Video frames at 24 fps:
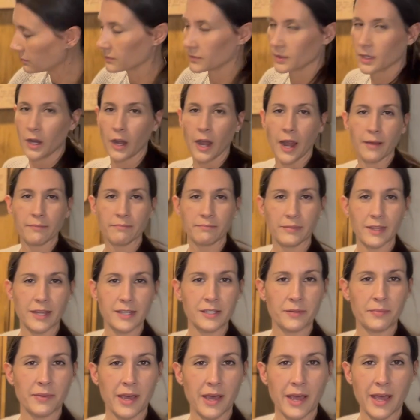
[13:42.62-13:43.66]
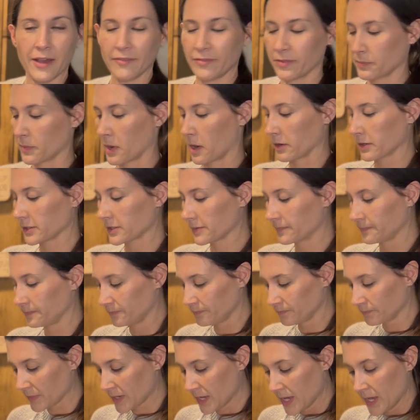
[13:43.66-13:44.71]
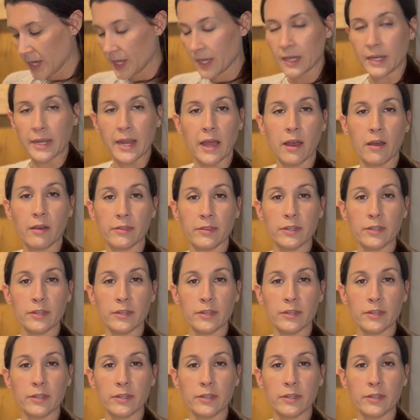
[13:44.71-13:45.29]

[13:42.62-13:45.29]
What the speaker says: All right, that's about half a box. Now